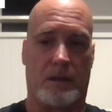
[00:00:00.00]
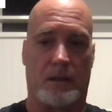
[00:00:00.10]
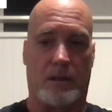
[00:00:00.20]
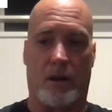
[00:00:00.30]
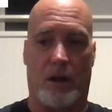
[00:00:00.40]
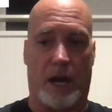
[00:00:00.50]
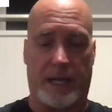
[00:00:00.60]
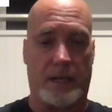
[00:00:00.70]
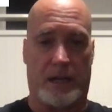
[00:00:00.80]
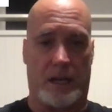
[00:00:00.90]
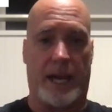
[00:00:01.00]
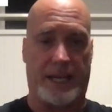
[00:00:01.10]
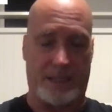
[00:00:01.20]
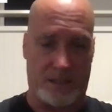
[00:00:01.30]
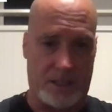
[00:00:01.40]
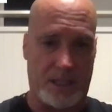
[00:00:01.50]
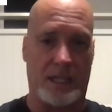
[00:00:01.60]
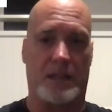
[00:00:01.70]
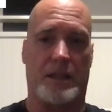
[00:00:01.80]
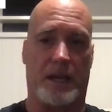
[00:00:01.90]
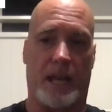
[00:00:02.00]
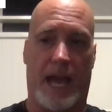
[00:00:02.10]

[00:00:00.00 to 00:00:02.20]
I can see that